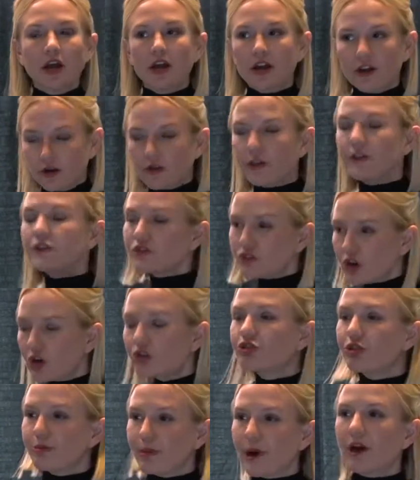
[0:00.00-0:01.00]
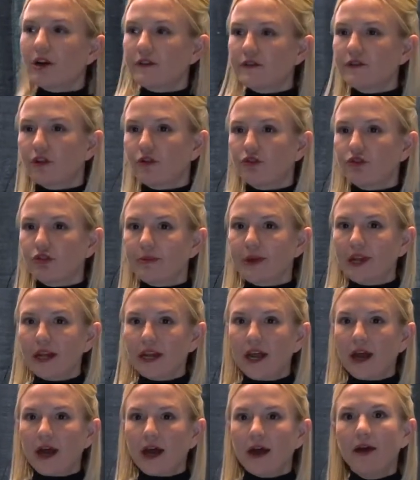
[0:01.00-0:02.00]
or the social part of social
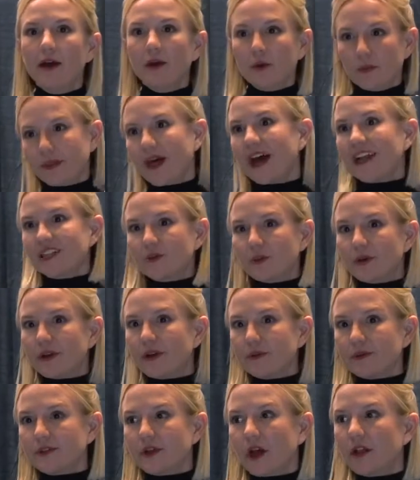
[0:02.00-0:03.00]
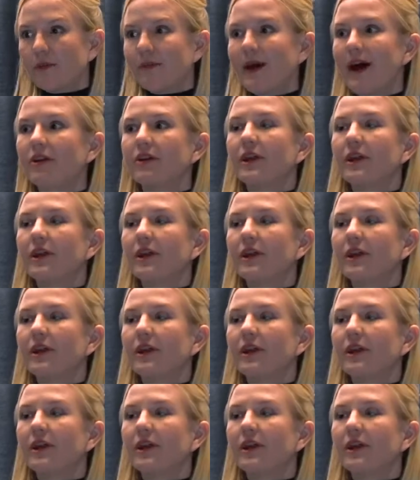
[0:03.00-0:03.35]
media that's what it was all about.